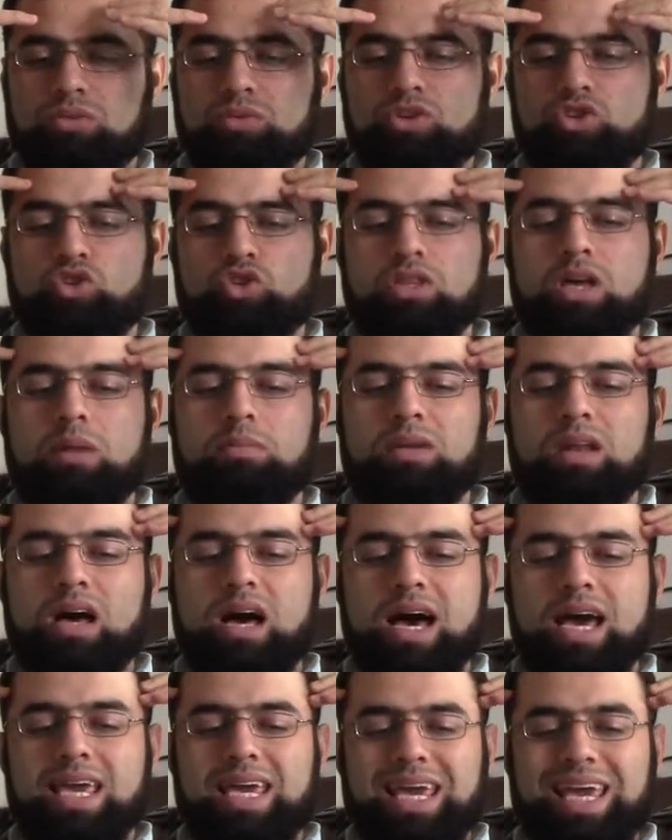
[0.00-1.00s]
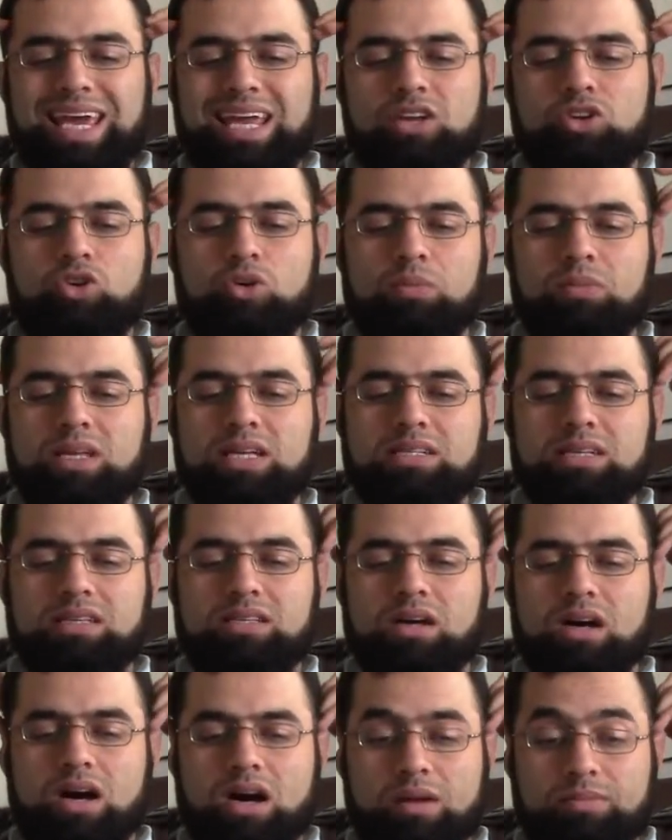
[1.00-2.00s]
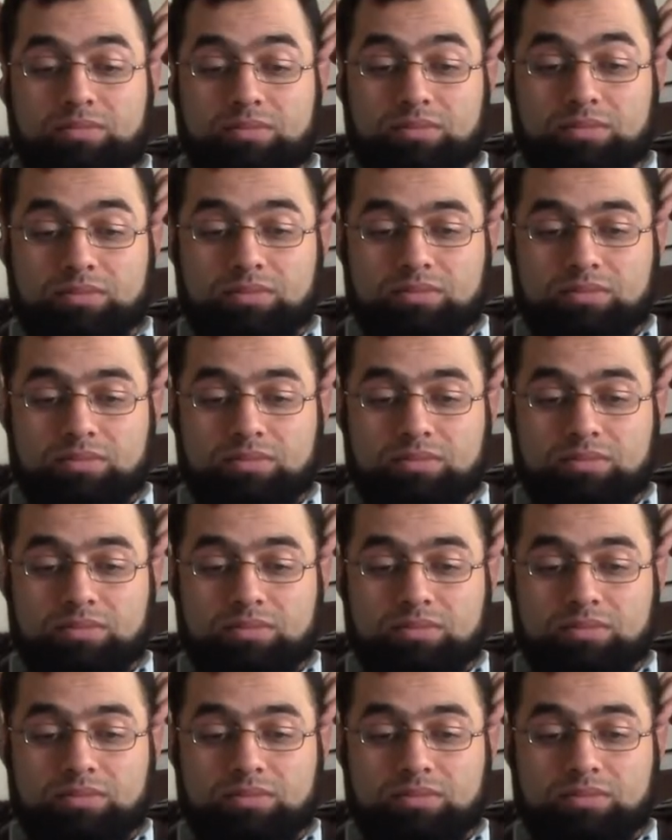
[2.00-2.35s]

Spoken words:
we should apply incomplete idgham.